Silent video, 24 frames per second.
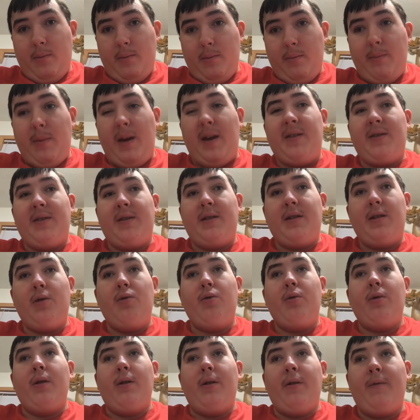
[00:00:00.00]

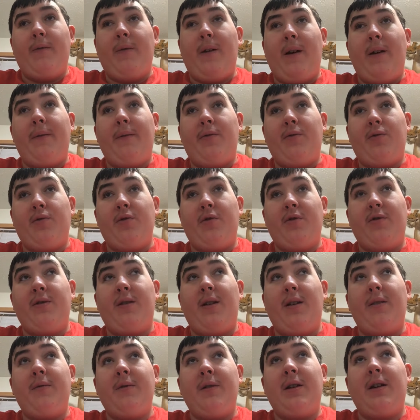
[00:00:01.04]
Matthew 5 through
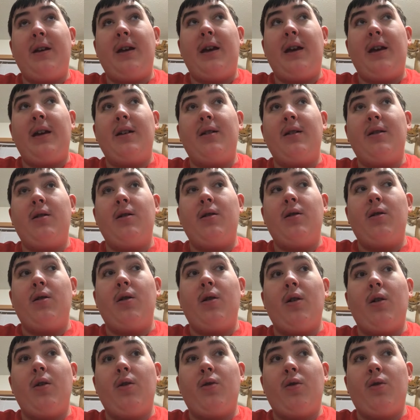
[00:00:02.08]
7 and
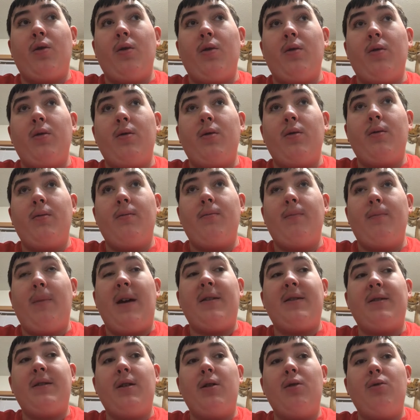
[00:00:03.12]

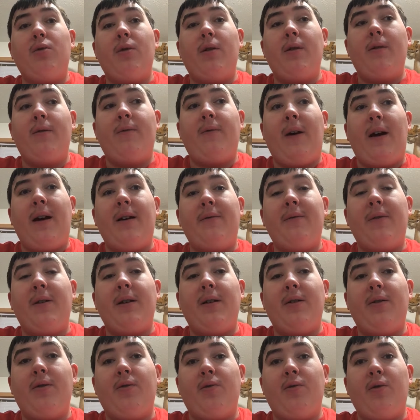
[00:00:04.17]
Matthew 5
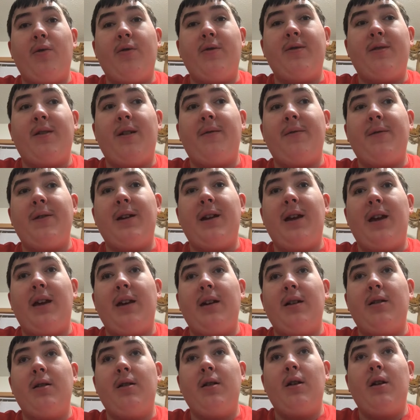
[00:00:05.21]
through 7
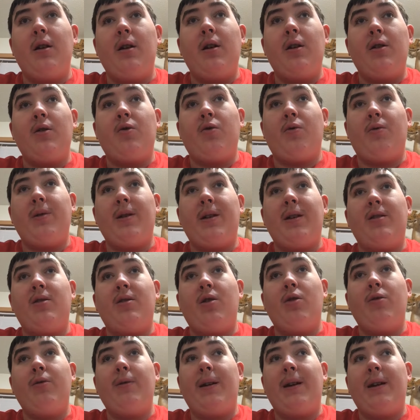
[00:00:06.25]
and
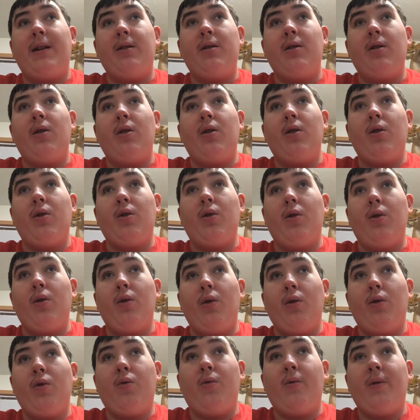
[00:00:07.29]
22 and
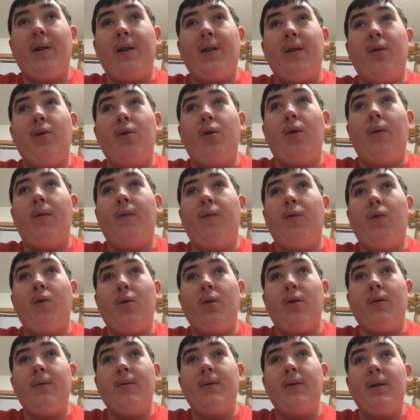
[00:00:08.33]

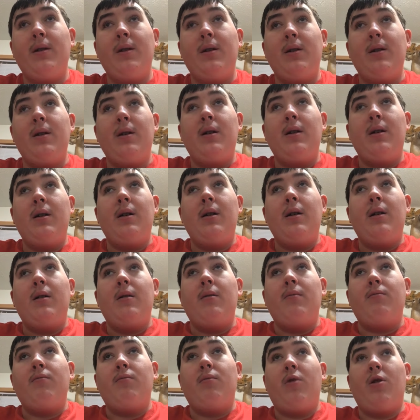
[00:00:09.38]
24.
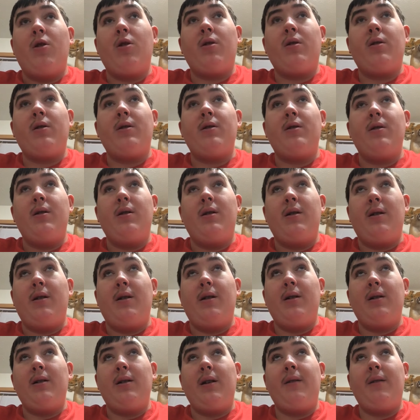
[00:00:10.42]
Mark
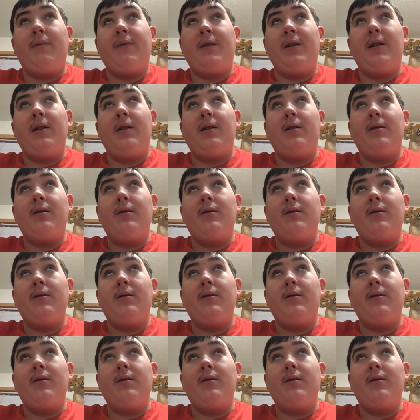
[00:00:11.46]
11.